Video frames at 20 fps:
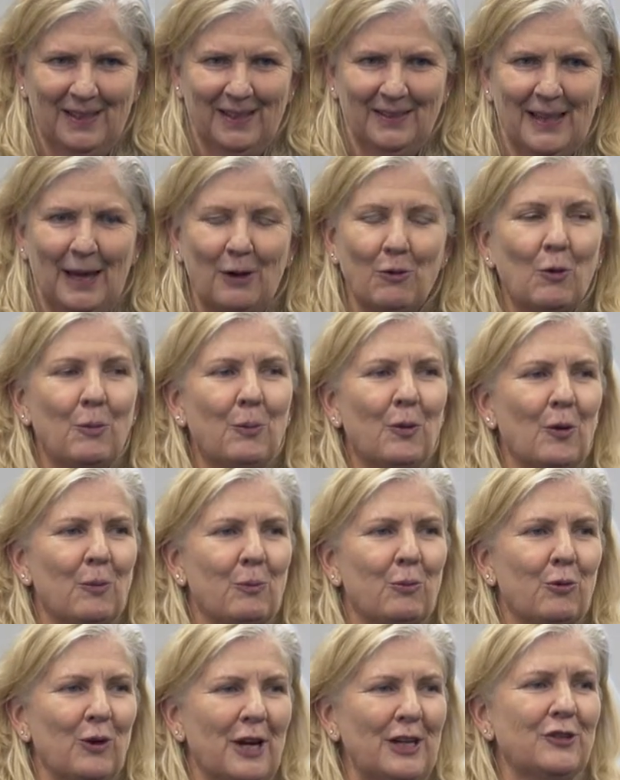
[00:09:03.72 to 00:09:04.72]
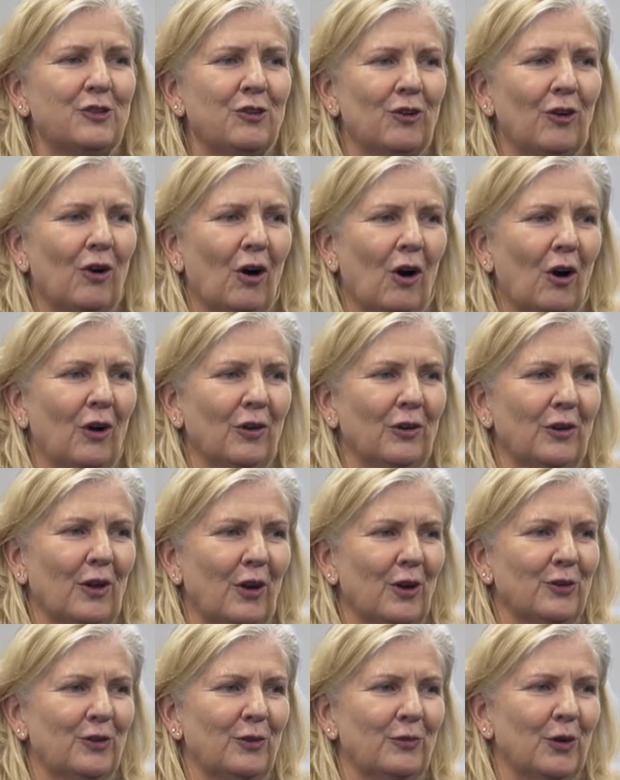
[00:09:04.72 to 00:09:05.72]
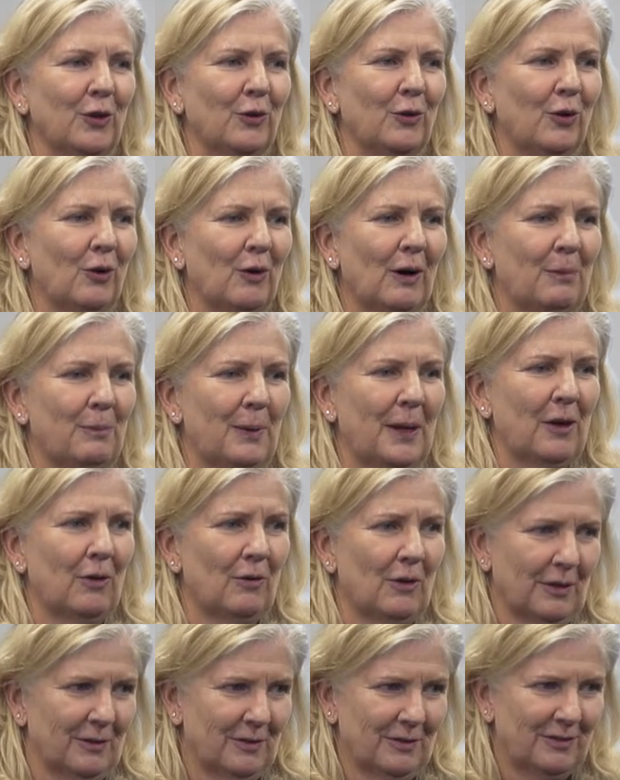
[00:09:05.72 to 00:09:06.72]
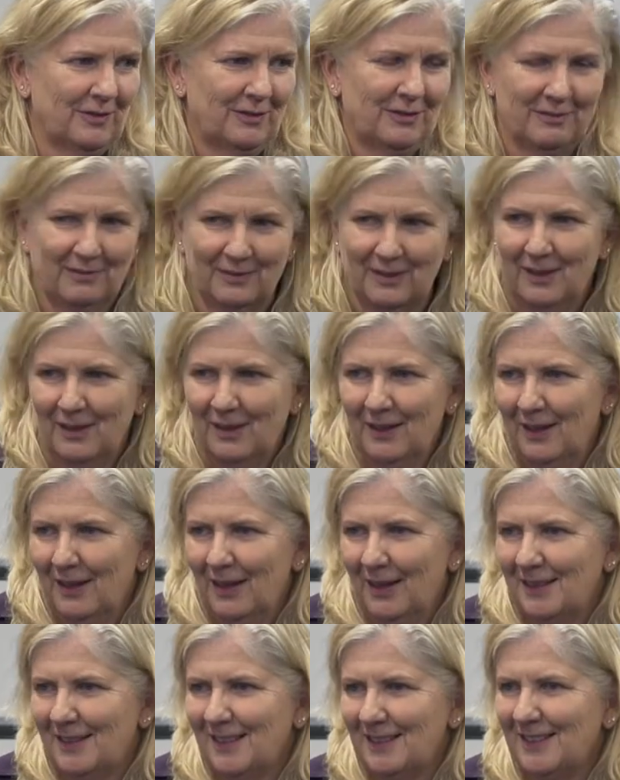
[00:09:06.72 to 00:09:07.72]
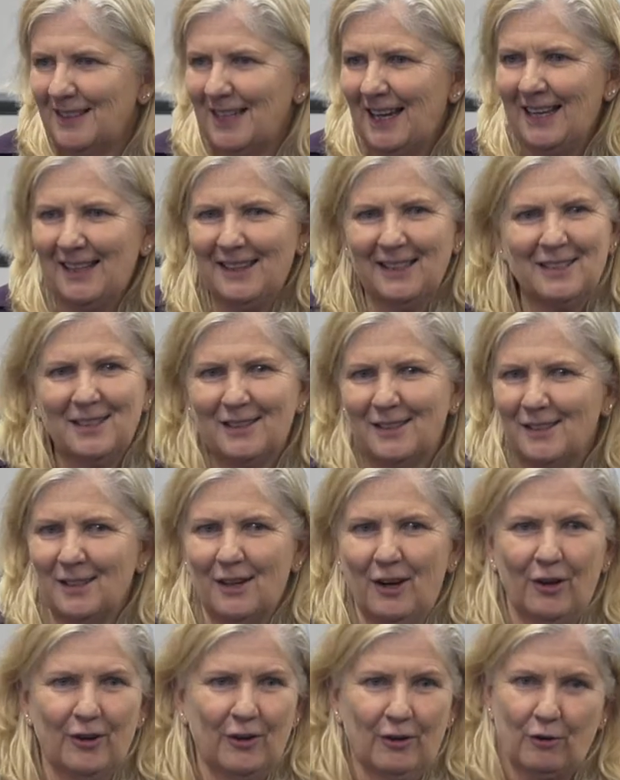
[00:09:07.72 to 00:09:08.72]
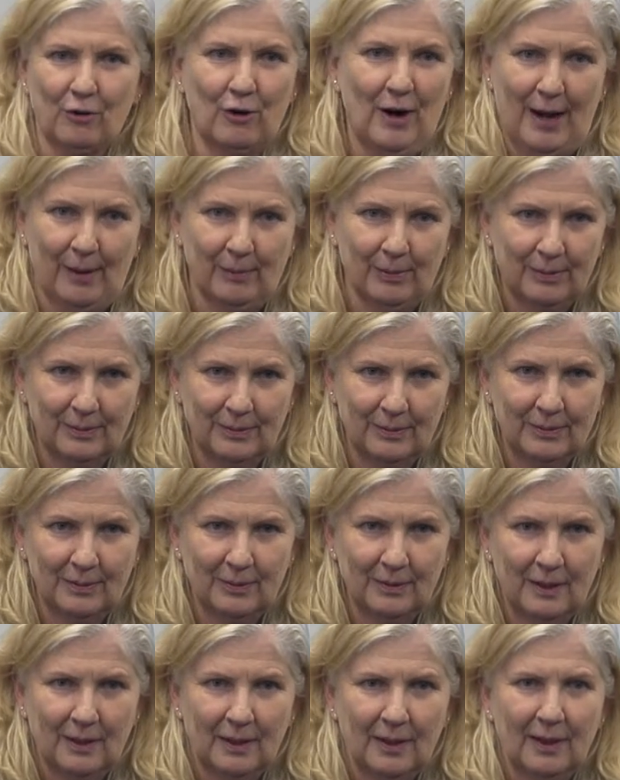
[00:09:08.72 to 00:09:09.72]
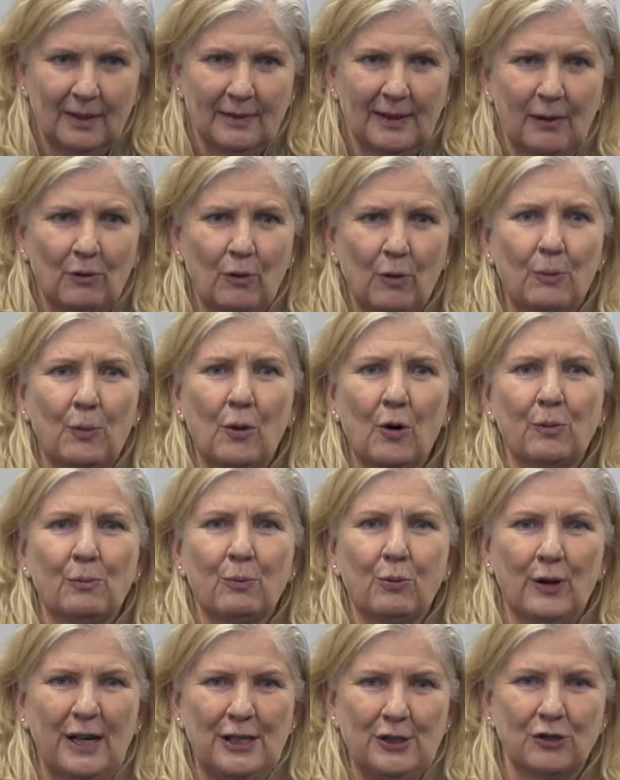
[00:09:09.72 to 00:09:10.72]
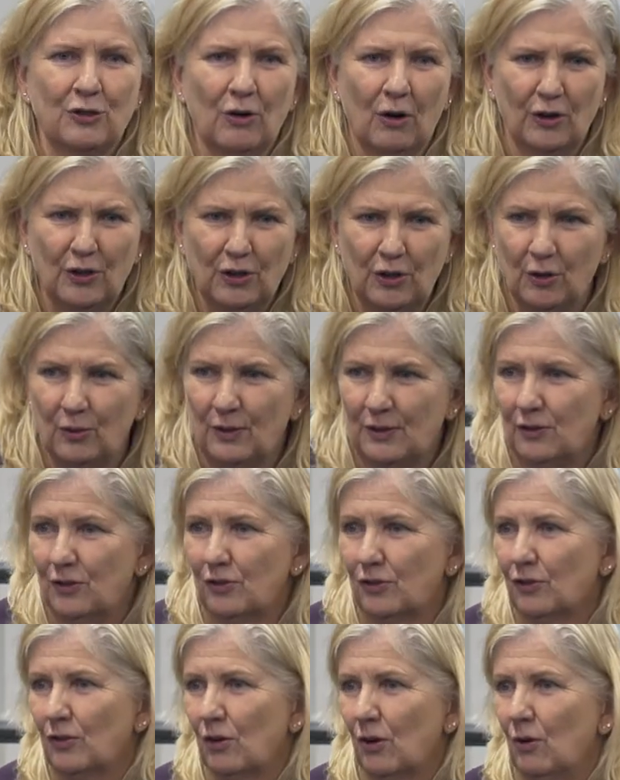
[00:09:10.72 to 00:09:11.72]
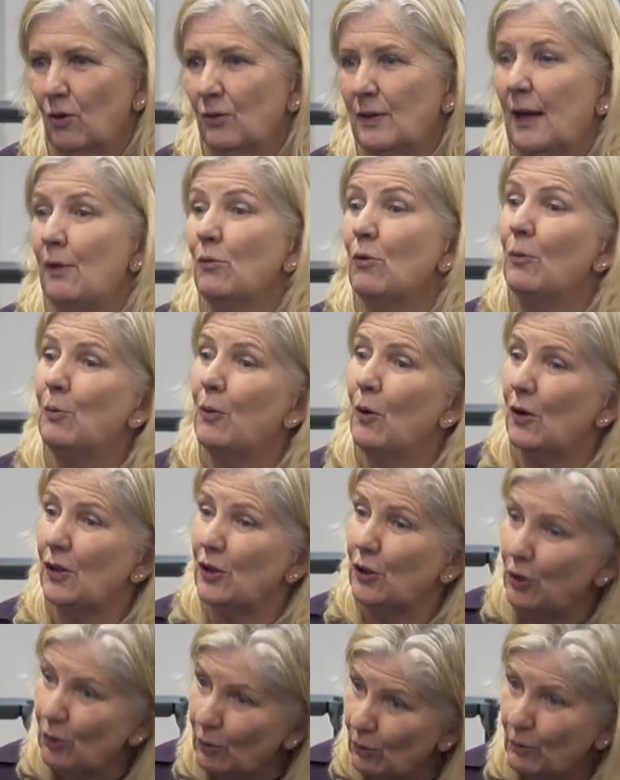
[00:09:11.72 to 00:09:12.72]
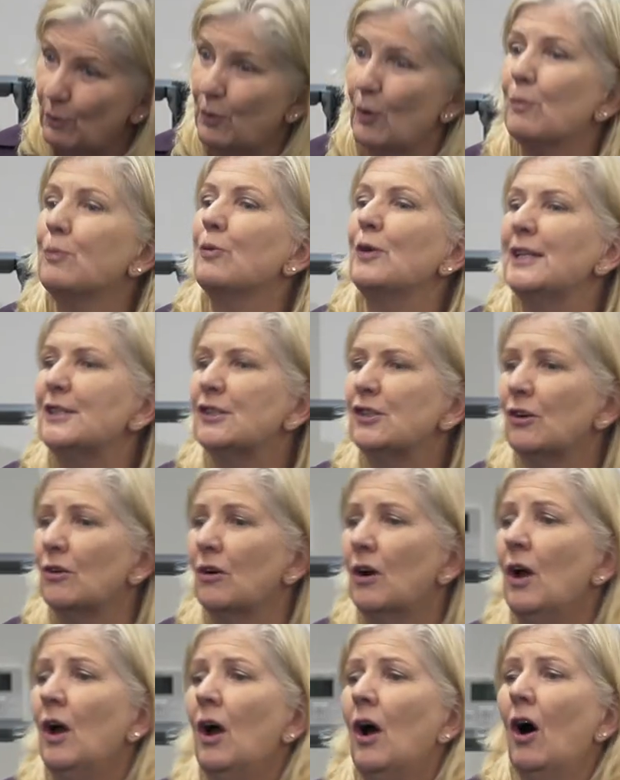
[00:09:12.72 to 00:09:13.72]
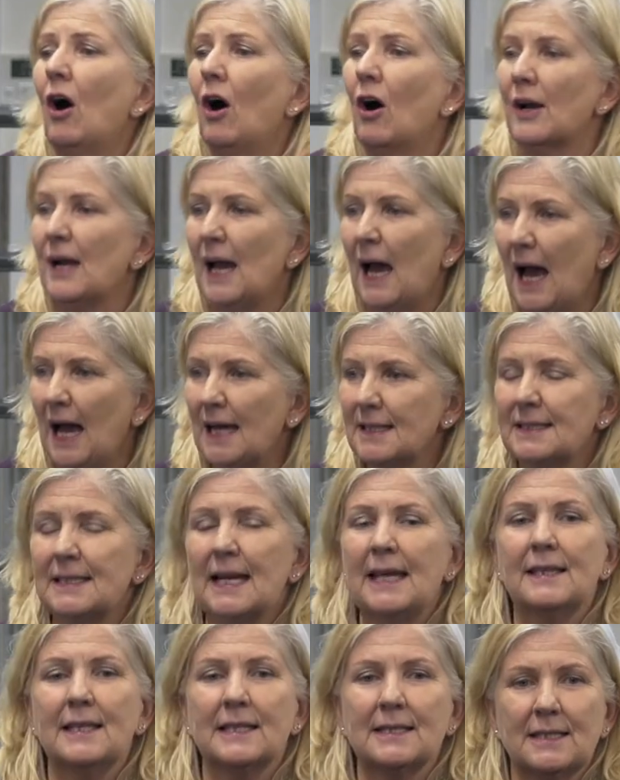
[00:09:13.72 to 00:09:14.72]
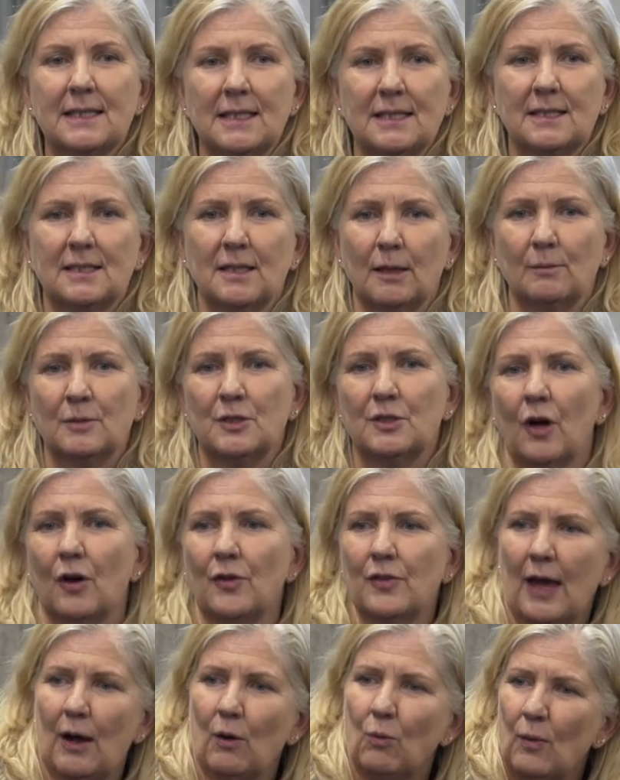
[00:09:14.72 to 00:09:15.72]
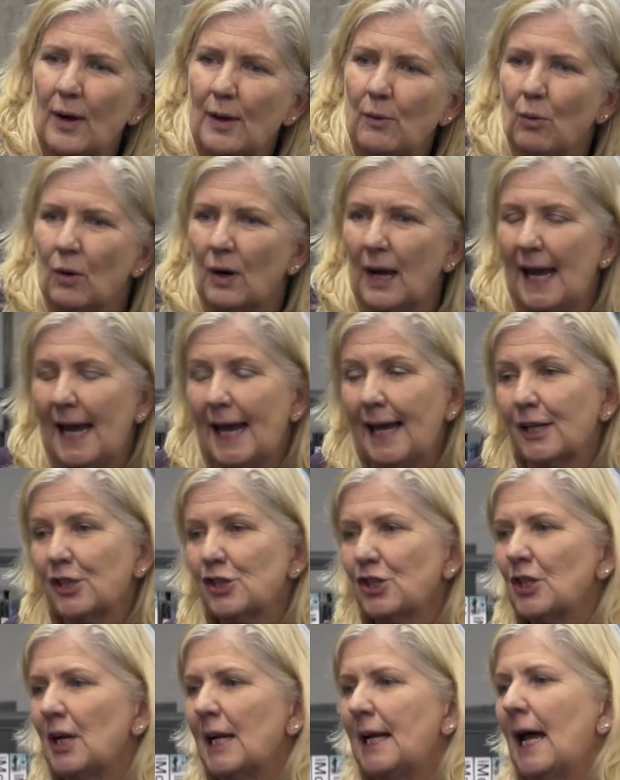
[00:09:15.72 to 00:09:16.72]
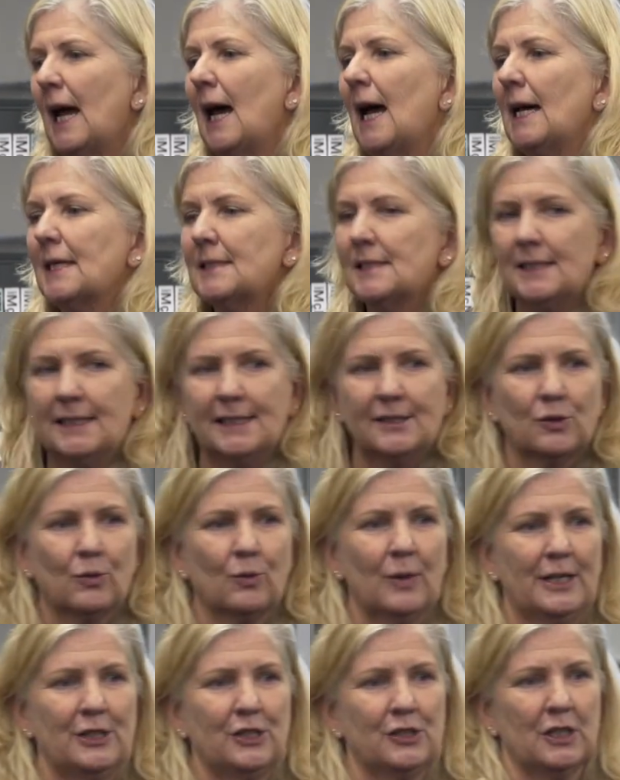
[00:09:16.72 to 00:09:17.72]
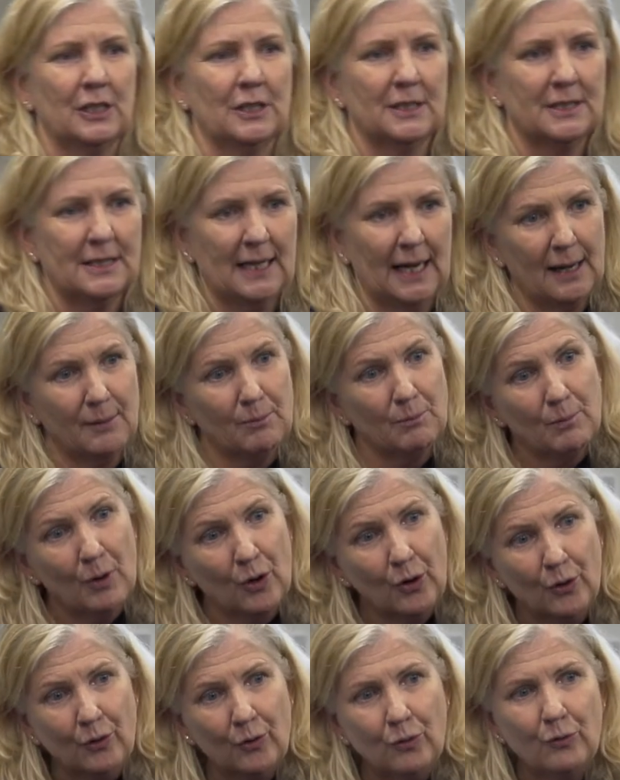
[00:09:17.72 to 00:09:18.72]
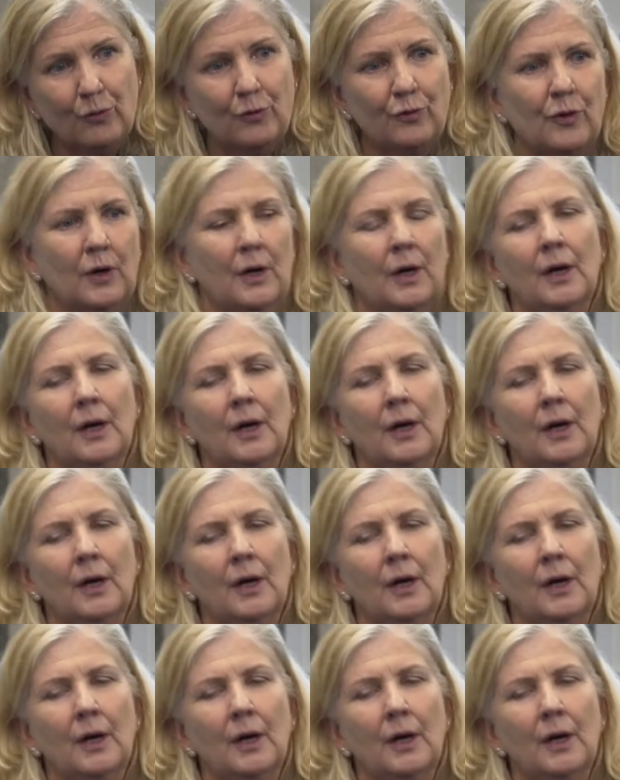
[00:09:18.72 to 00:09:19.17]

They will put pressure on those of you who are parents to say, this is a load of crap. They will put pressure on you as a school. They will put, you will put pressure on us and the system so that we will actually ask these questions and move.